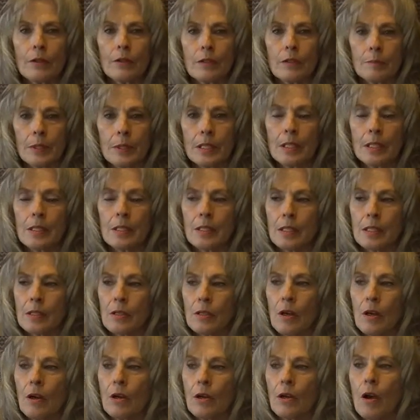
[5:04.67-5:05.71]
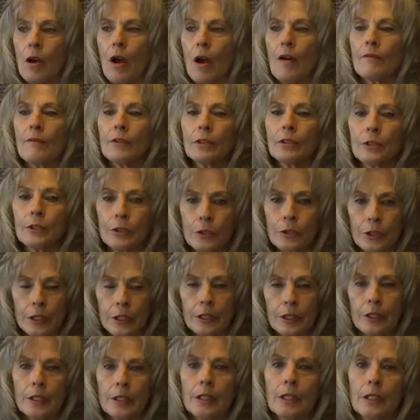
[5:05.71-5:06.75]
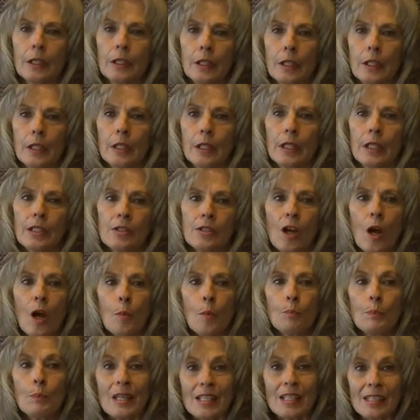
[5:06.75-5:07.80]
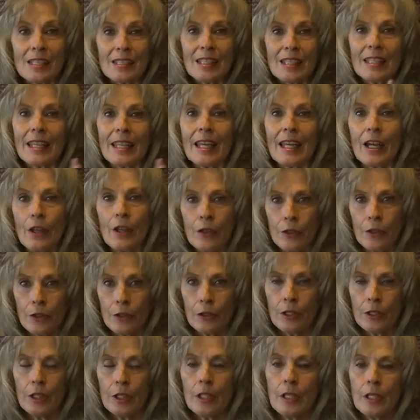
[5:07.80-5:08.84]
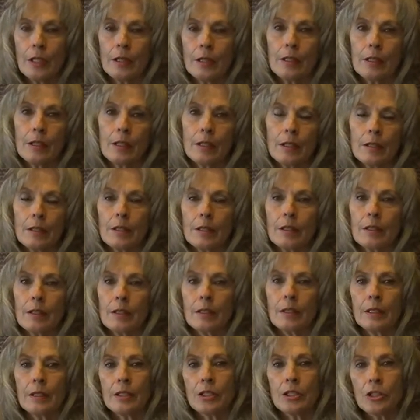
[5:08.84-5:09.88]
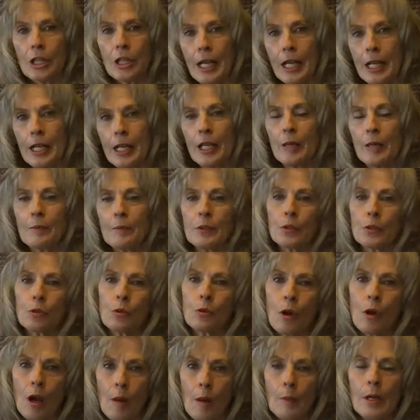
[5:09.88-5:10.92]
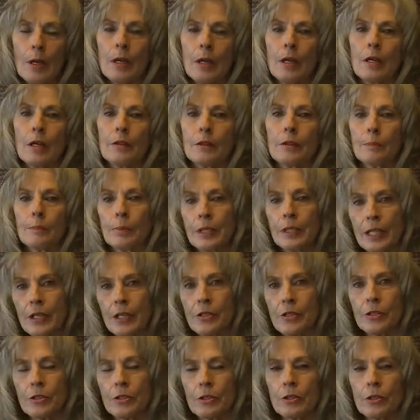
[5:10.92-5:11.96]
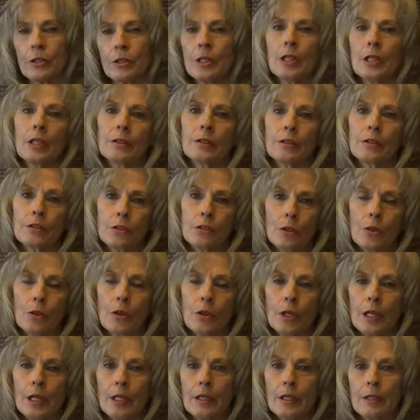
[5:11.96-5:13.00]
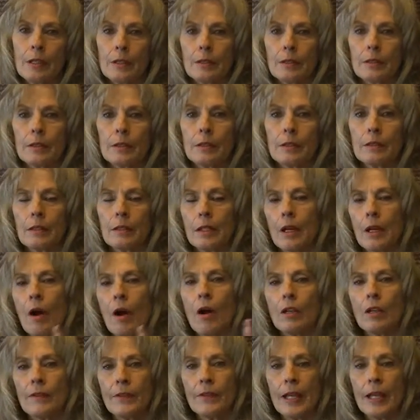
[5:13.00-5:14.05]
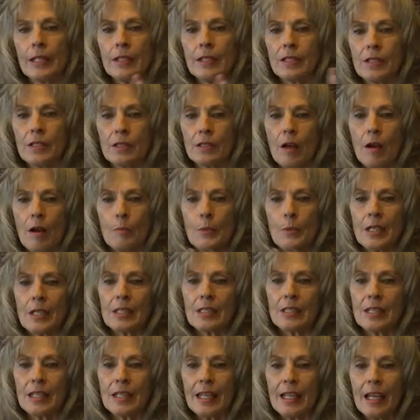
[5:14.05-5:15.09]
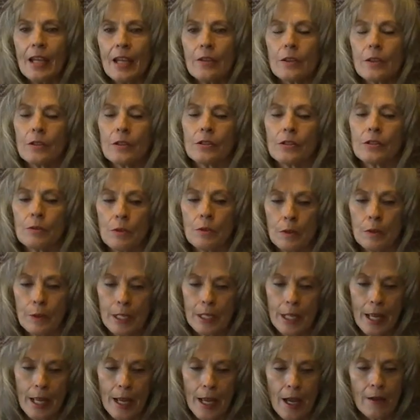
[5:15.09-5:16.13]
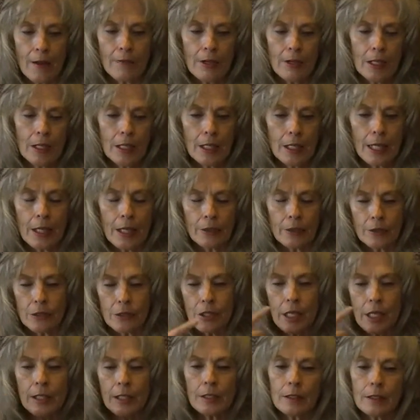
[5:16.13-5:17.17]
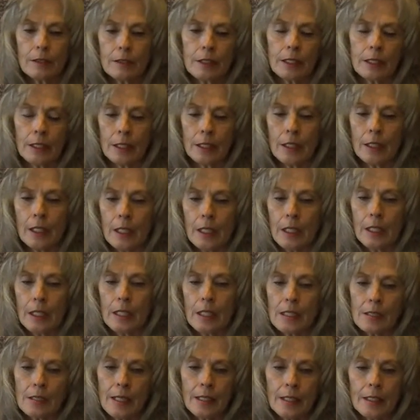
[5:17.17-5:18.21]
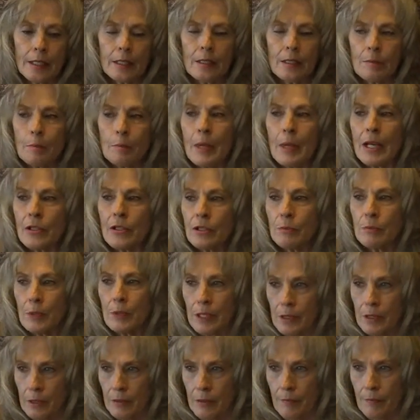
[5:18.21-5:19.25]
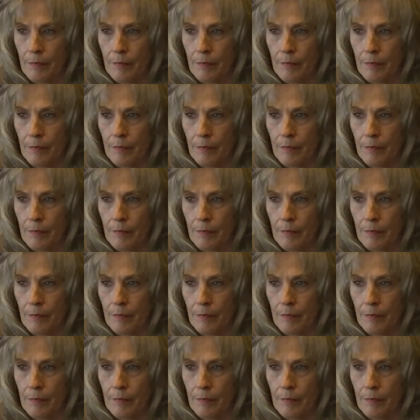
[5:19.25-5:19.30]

it because it's all convoluted it's all mixed together the, the, the shame, the trauma, the pleasure, the joy, all of that is just all mixed together. So, what we have energetically is like an enmeshment